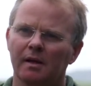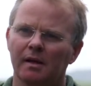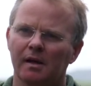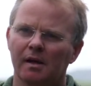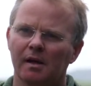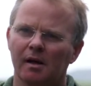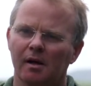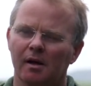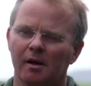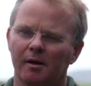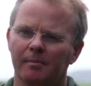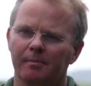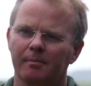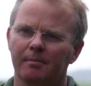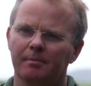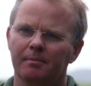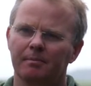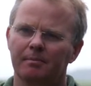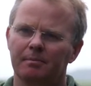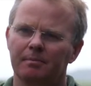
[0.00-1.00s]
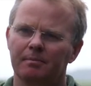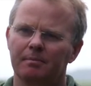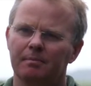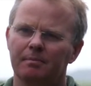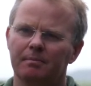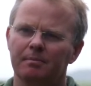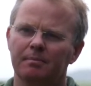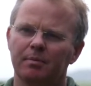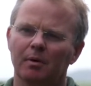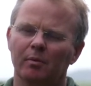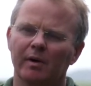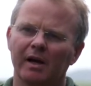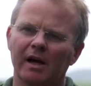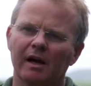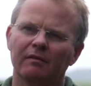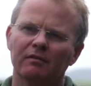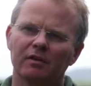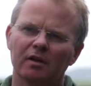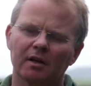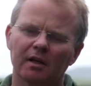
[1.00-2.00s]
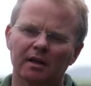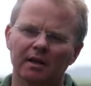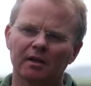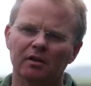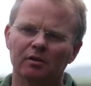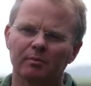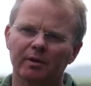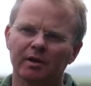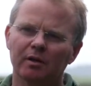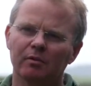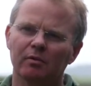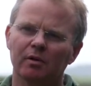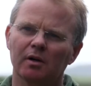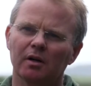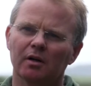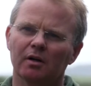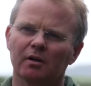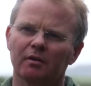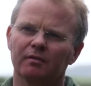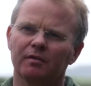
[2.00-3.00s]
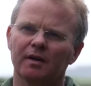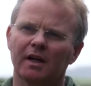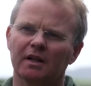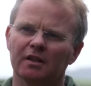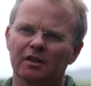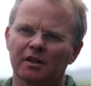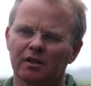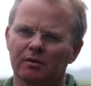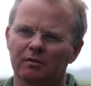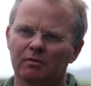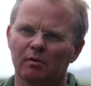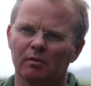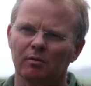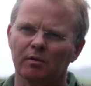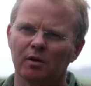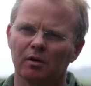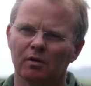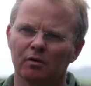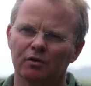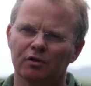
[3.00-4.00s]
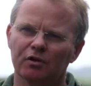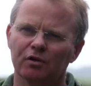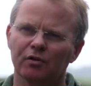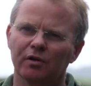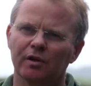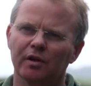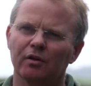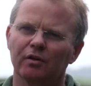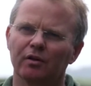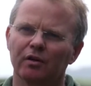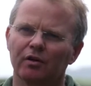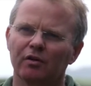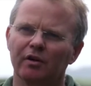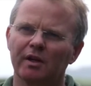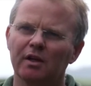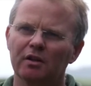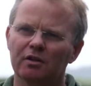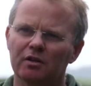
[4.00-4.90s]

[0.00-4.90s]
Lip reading: But we have done a little bit of work of actually what we call sowing on the green,